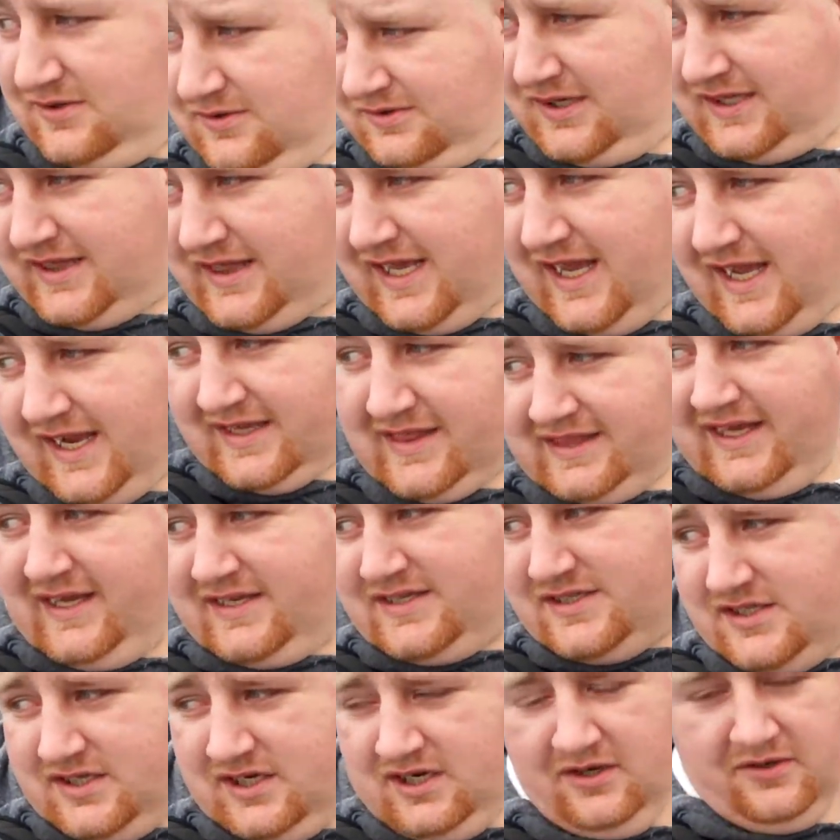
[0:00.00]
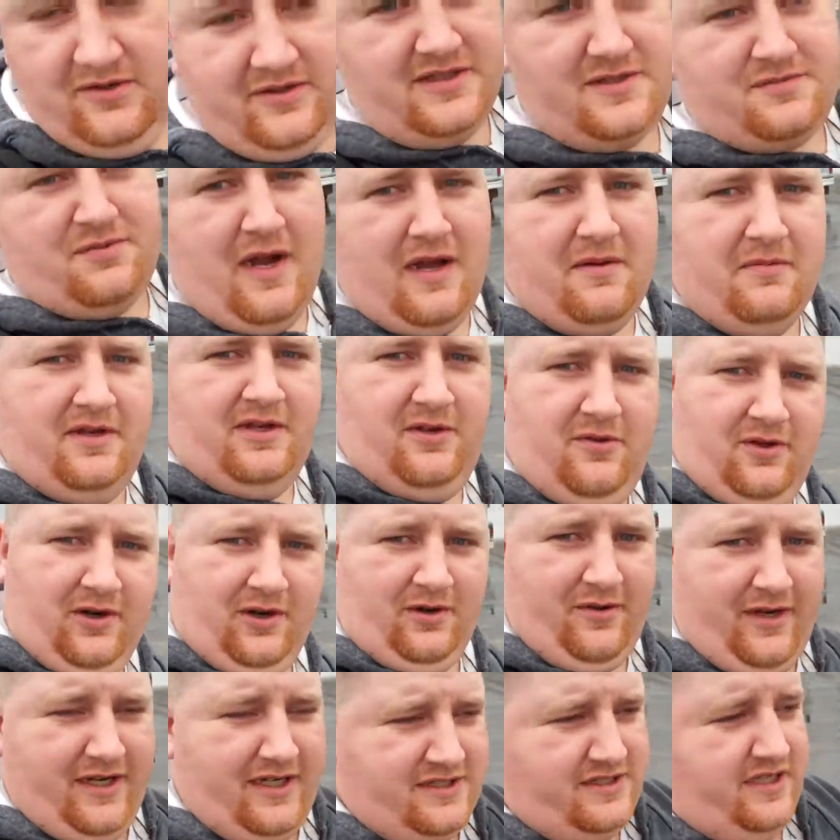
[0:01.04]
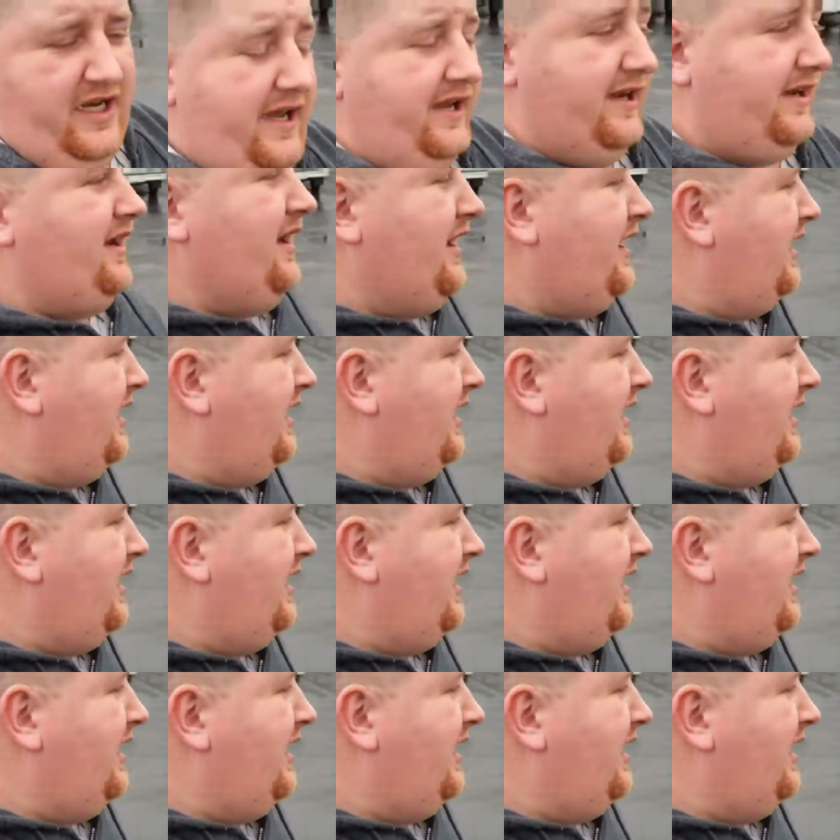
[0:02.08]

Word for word: know what the heck that's, oh, he's probably doing a regen.